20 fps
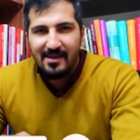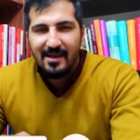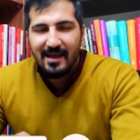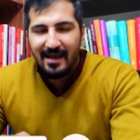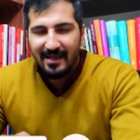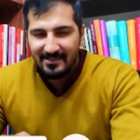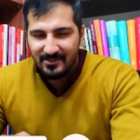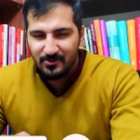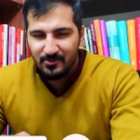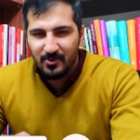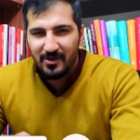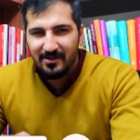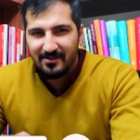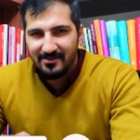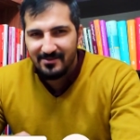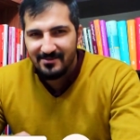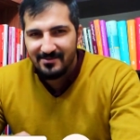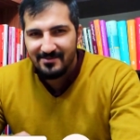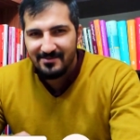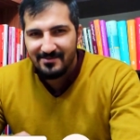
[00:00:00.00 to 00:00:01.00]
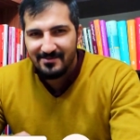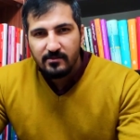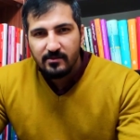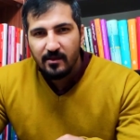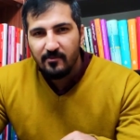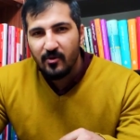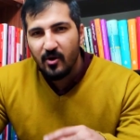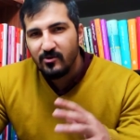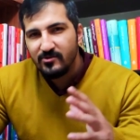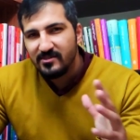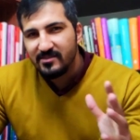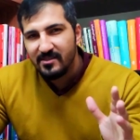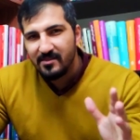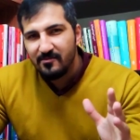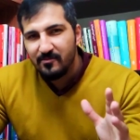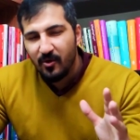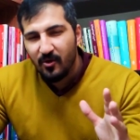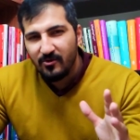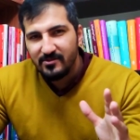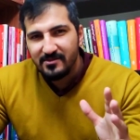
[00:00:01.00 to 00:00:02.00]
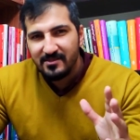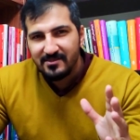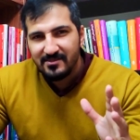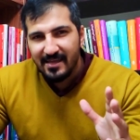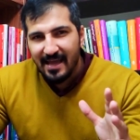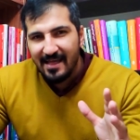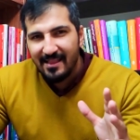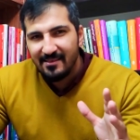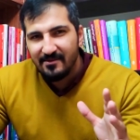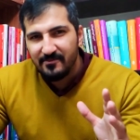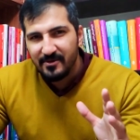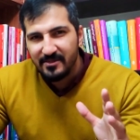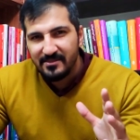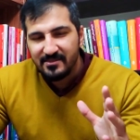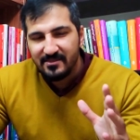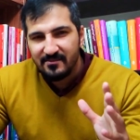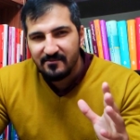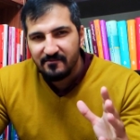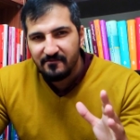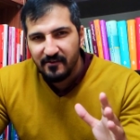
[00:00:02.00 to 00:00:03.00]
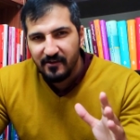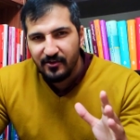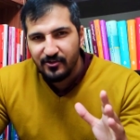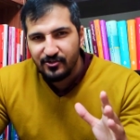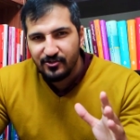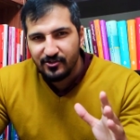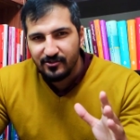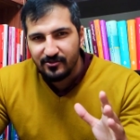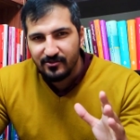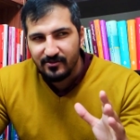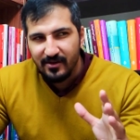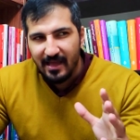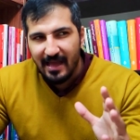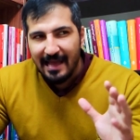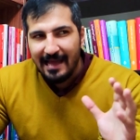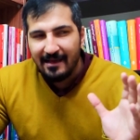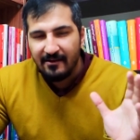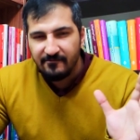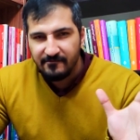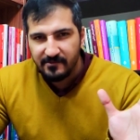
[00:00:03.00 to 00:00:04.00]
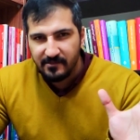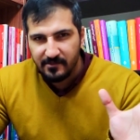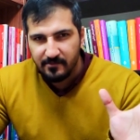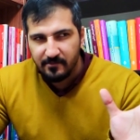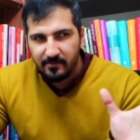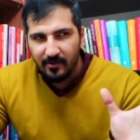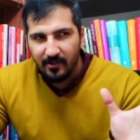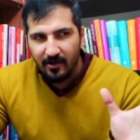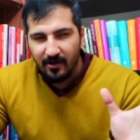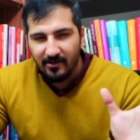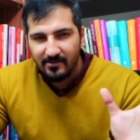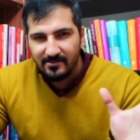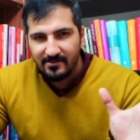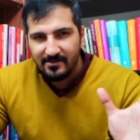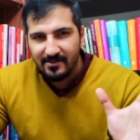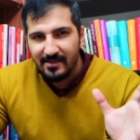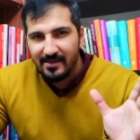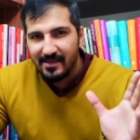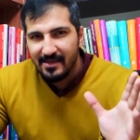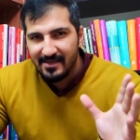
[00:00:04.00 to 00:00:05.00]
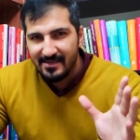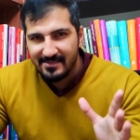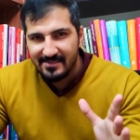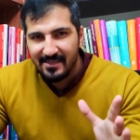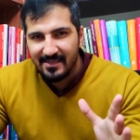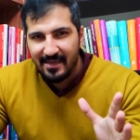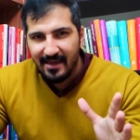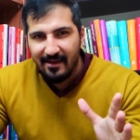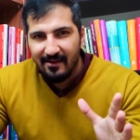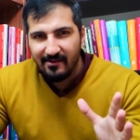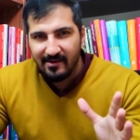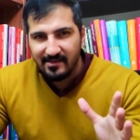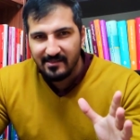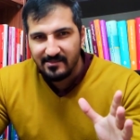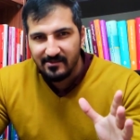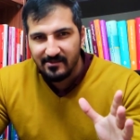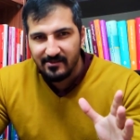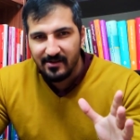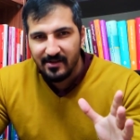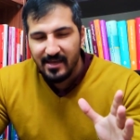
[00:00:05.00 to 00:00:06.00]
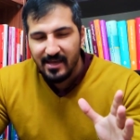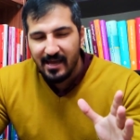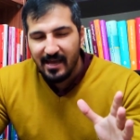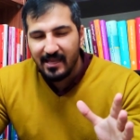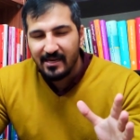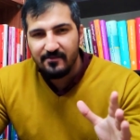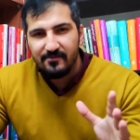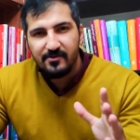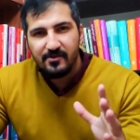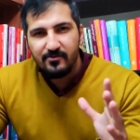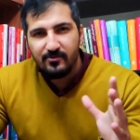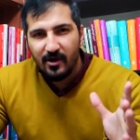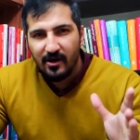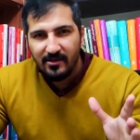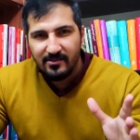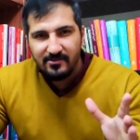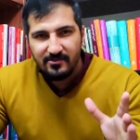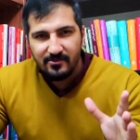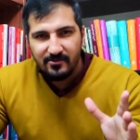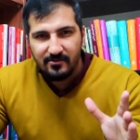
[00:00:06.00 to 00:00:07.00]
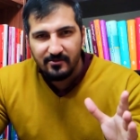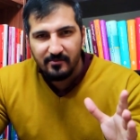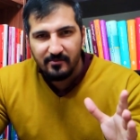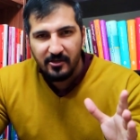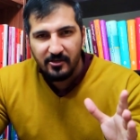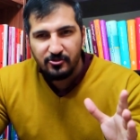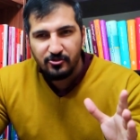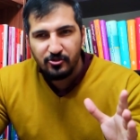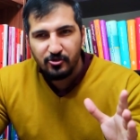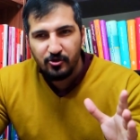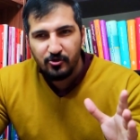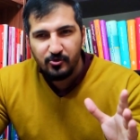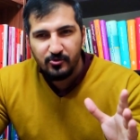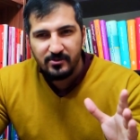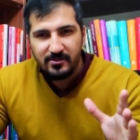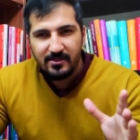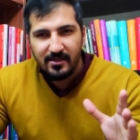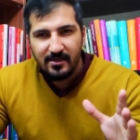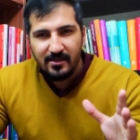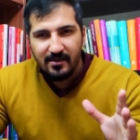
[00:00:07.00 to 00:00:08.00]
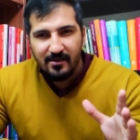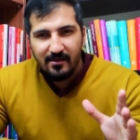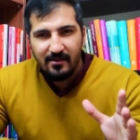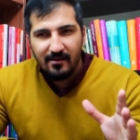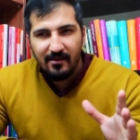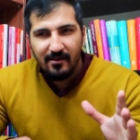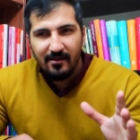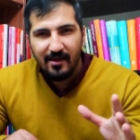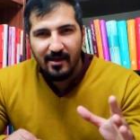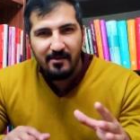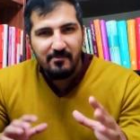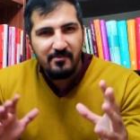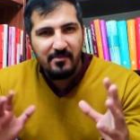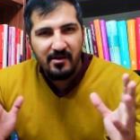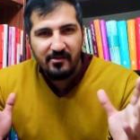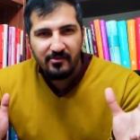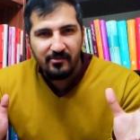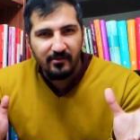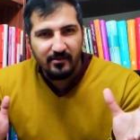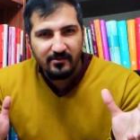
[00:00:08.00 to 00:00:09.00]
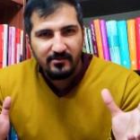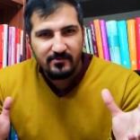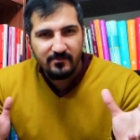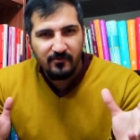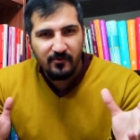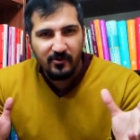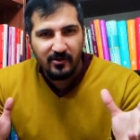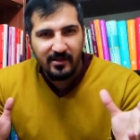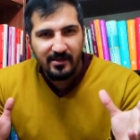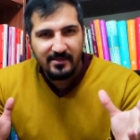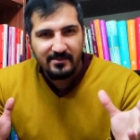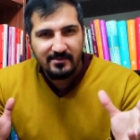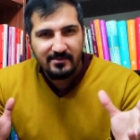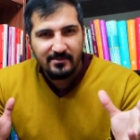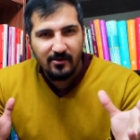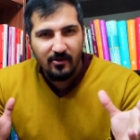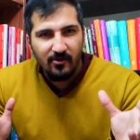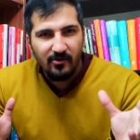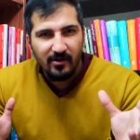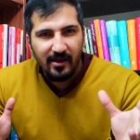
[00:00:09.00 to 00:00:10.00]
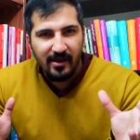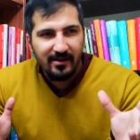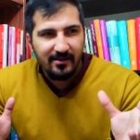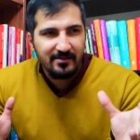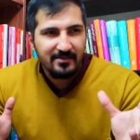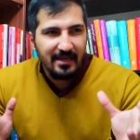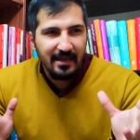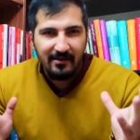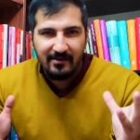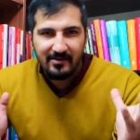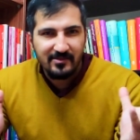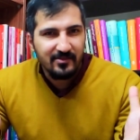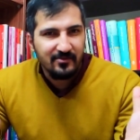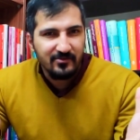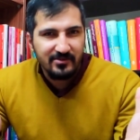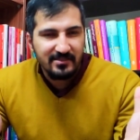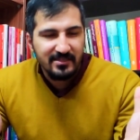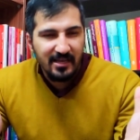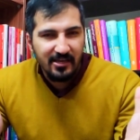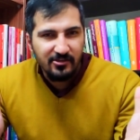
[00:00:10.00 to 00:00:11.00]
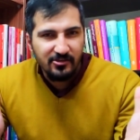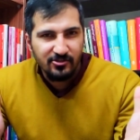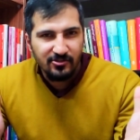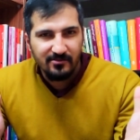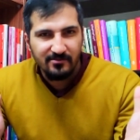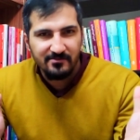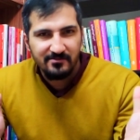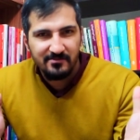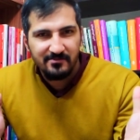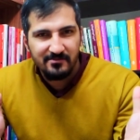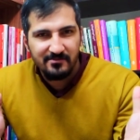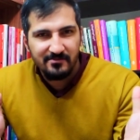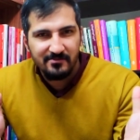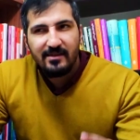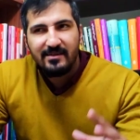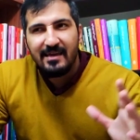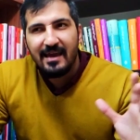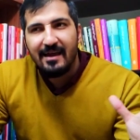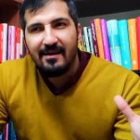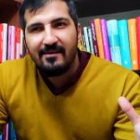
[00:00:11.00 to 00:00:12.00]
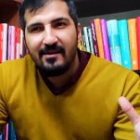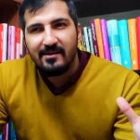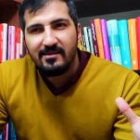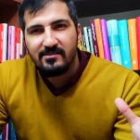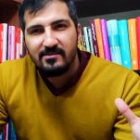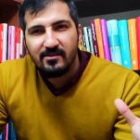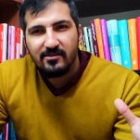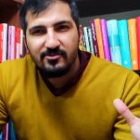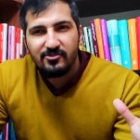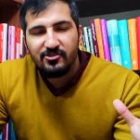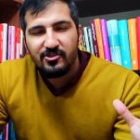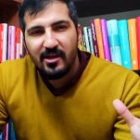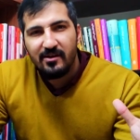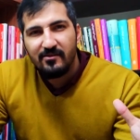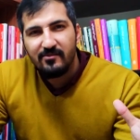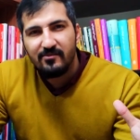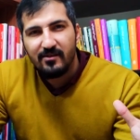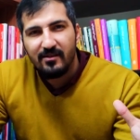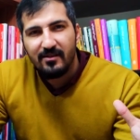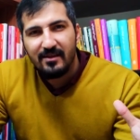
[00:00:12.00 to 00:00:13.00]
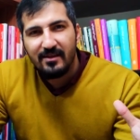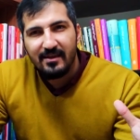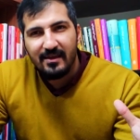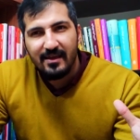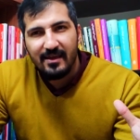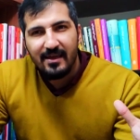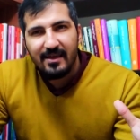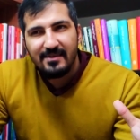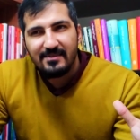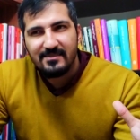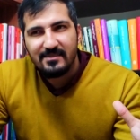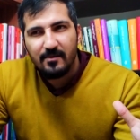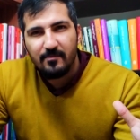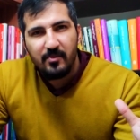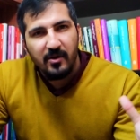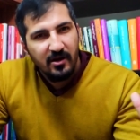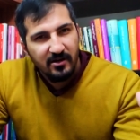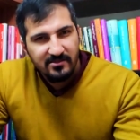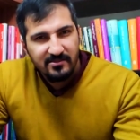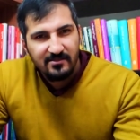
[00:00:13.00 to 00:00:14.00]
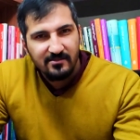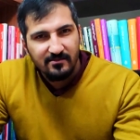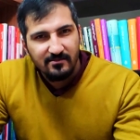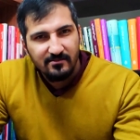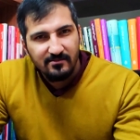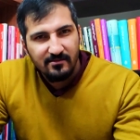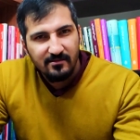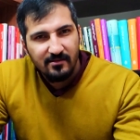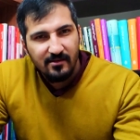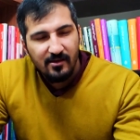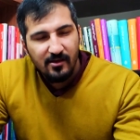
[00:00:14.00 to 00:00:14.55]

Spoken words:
as well. The most important element in fiction after plot is the character, and every writer may choose a method for his or her characterization. The character generally is a person